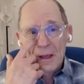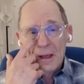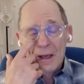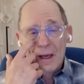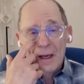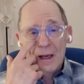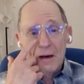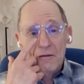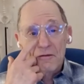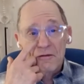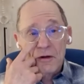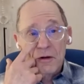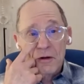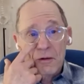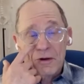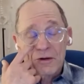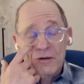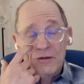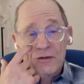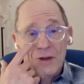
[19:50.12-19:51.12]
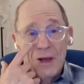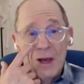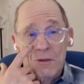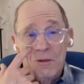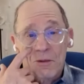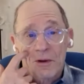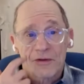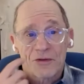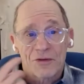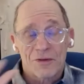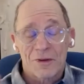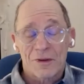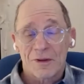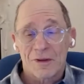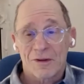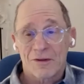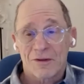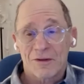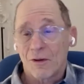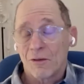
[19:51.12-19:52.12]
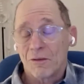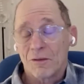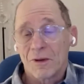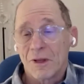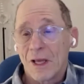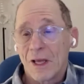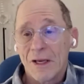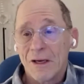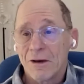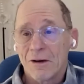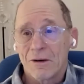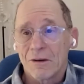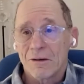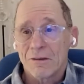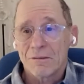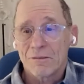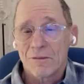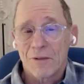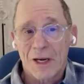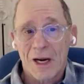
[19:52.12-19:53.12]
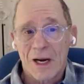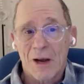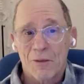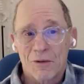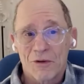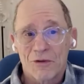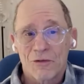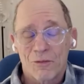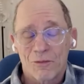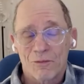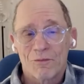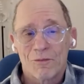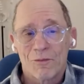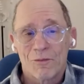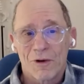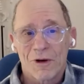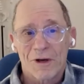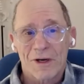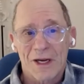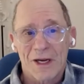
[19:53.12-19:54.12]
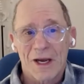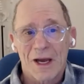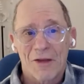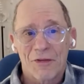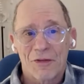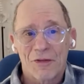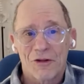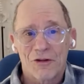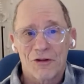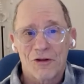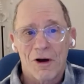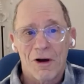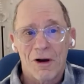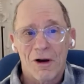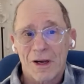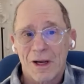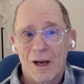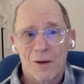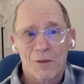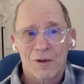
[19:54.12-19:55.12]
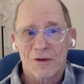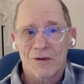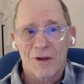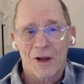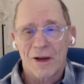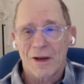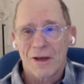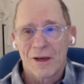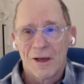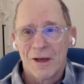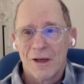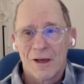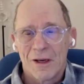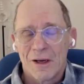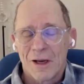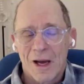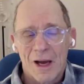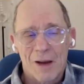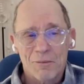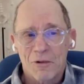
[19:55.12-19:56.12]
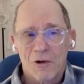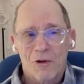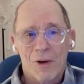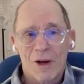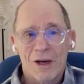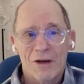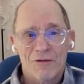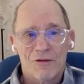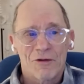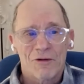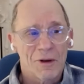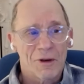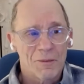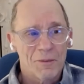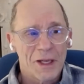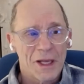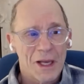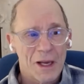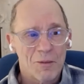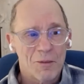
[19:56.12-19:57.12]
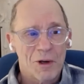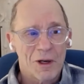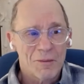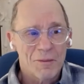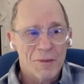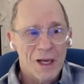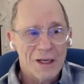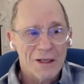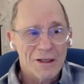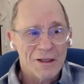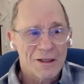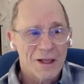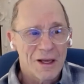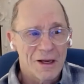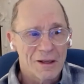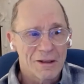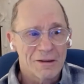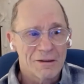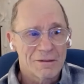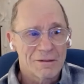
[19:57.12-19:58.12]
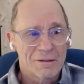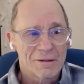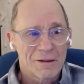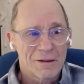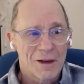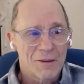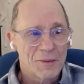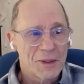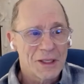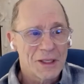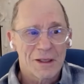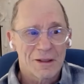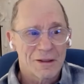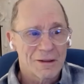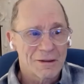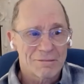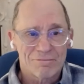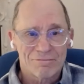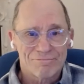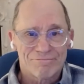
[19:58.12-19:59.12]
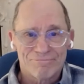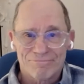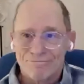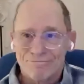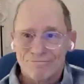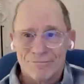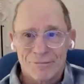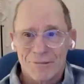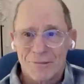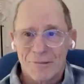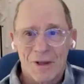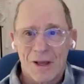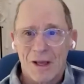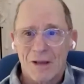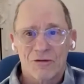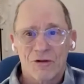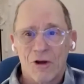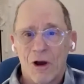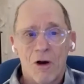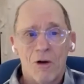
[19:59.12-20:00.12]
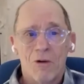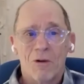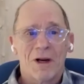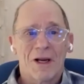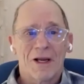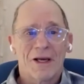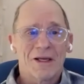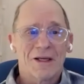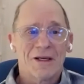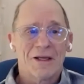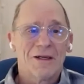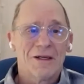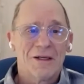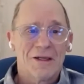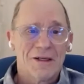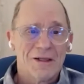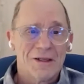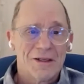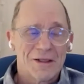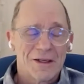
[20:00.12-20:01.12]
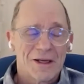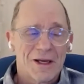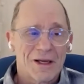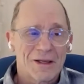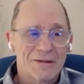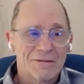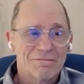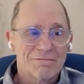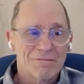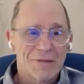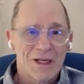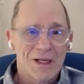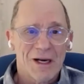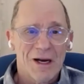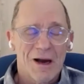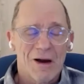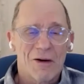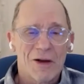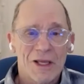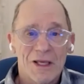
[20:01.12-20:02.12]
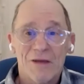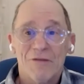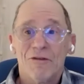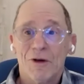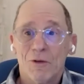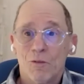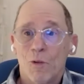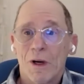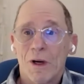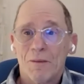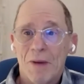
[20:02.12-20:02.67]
And of course, so later when I was working on the talk, I was like, I'm grateful to be able to meditate. I mean, totally. And, even when